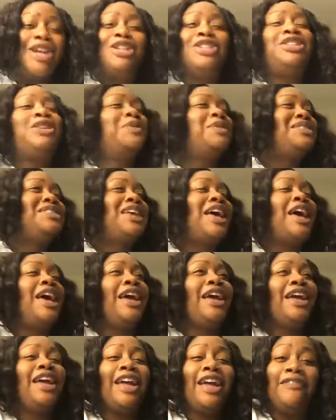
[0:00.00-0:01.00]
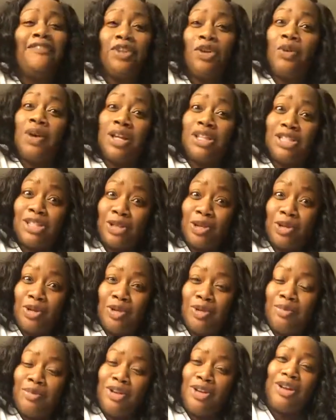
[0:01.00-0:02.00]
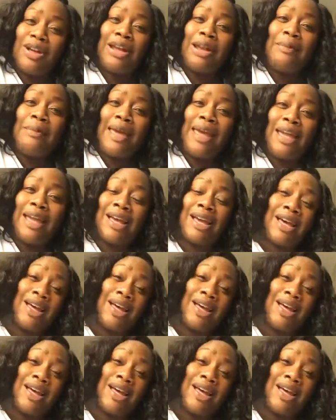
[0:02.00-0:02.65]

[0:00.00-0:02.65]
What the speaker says: she would say, if you assume you're going to make